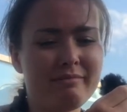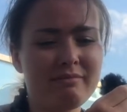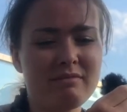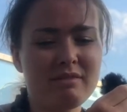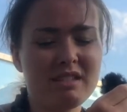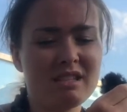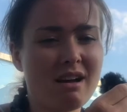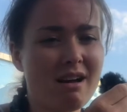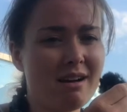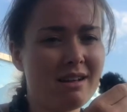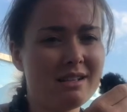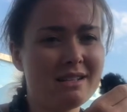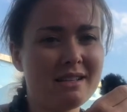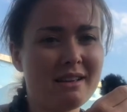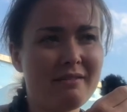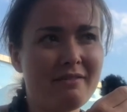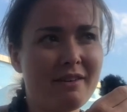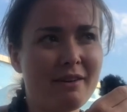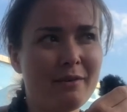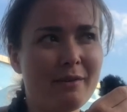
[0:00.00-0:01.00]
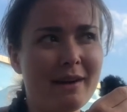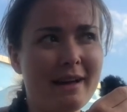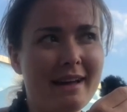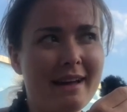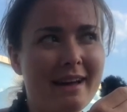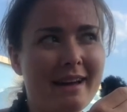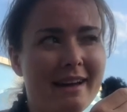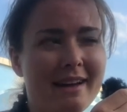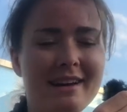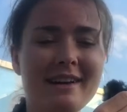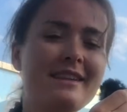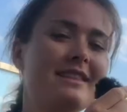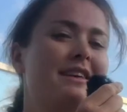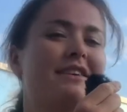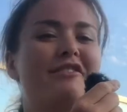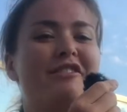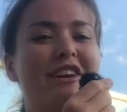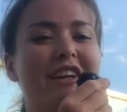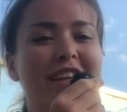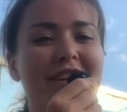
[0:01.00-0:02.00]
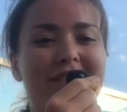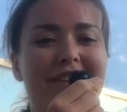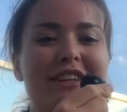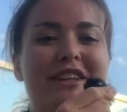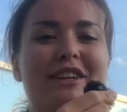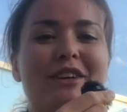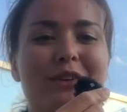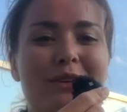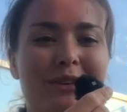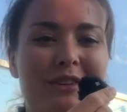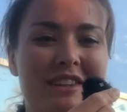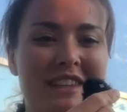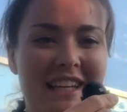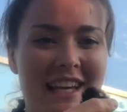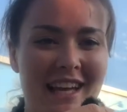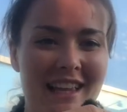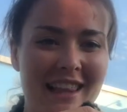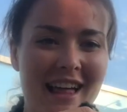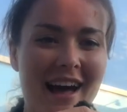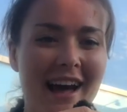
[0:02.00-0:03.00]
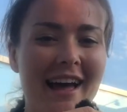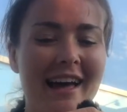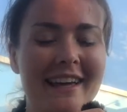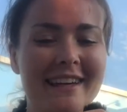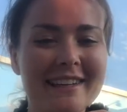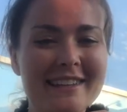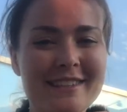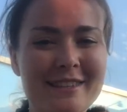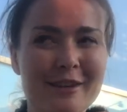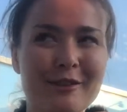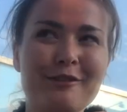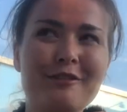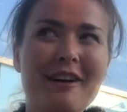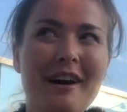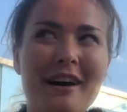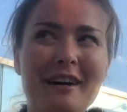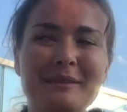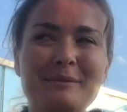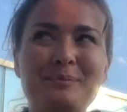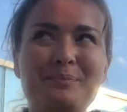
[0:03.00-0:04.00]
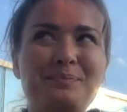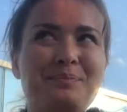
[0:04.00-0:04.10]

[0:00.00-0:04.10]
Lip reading: Signs everywhere. A really, really cool thing I like so far